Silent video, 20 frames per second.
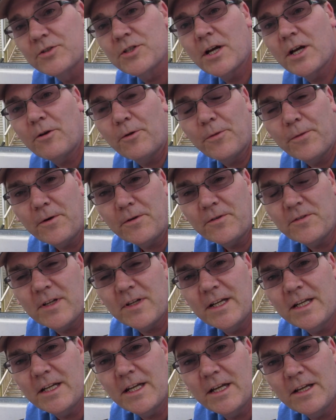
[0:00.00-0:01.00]
Channel
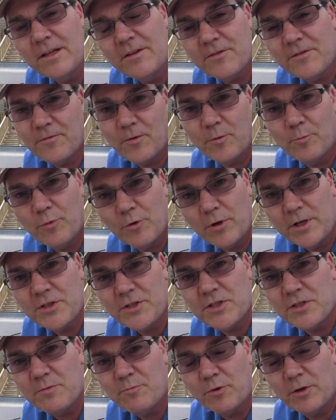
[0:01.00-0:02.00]
13 is for
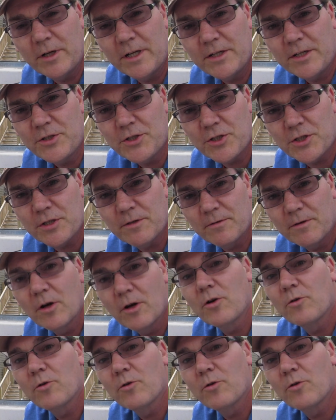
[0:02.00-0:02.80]
bridge to bridge,